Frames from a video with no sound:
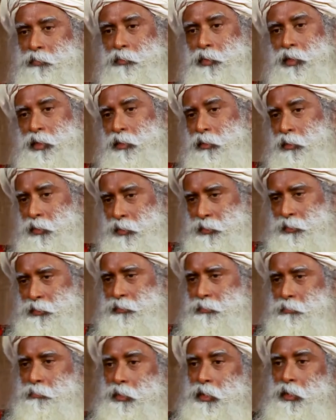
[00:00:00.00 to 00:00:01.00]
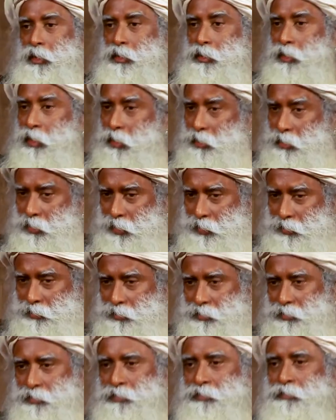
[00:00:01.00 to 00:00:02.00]
you want to call it, or
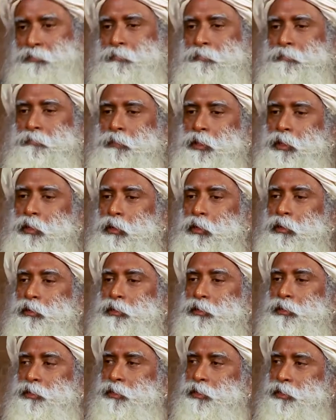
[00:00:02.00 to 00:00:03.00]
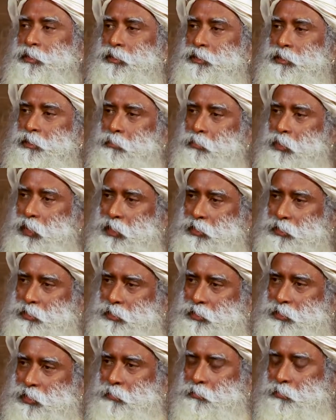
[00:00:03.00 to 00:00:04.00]
darkness. All these things symbolize
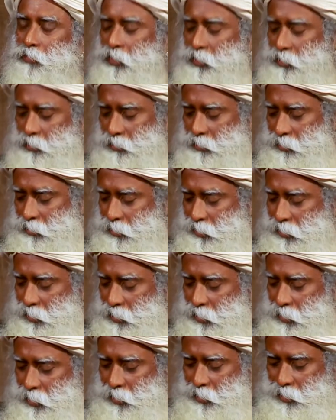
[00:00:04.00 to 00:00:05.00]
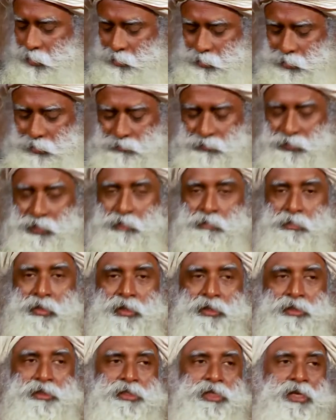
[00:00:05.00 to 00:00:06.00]
the same thing. So if
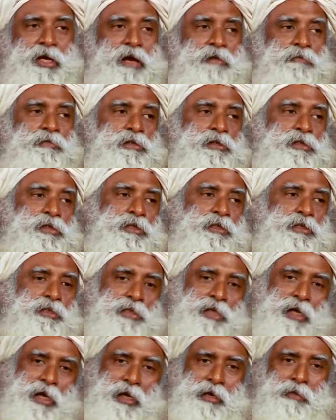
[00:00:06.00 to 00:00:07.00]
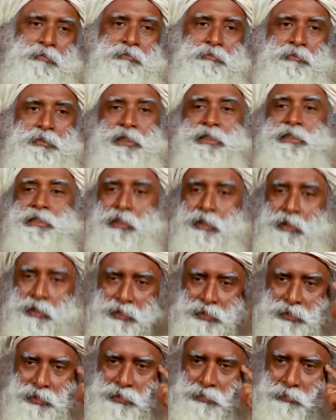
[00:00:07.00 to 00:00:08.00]
somebody travels in time, he's
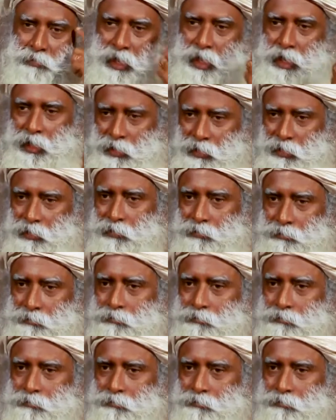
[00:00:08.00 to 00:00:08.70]
lost his mind.